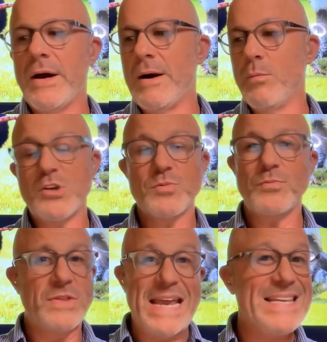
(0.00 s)
which
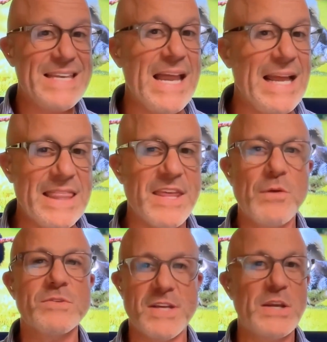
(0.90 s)
they did not think
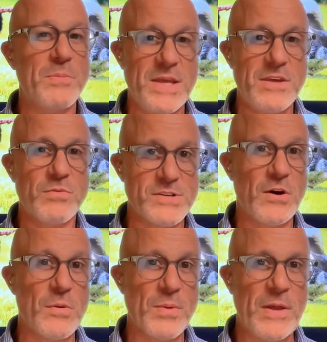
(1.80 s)
was going to be the
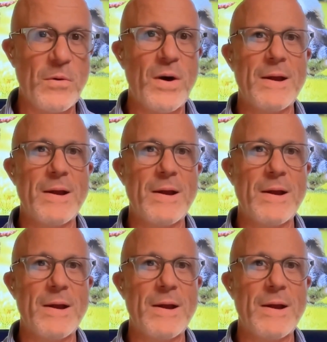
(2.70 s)
result, by the way.